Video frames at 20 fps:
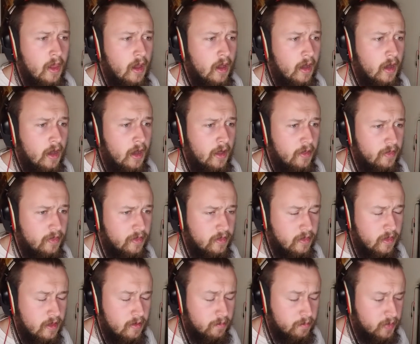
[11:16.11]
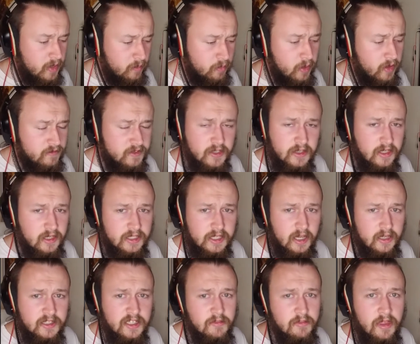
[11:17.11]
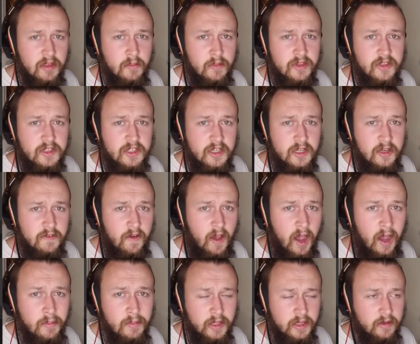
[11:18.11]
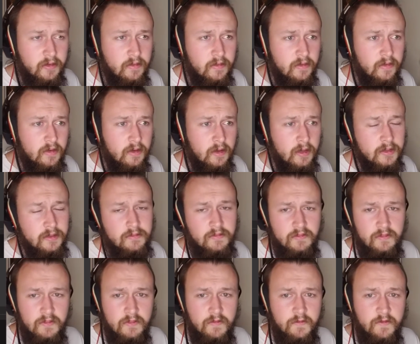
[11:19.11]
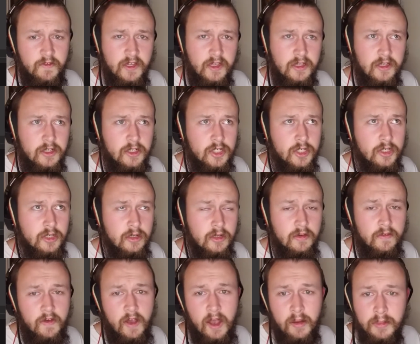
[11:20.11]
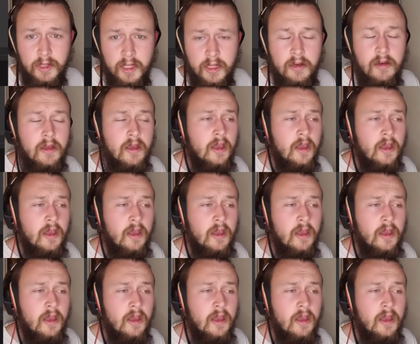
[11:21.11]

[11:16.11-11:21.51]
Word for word: Uh, the people have done the exact same thing with the city of Hommlet, uh, village of Hommlet.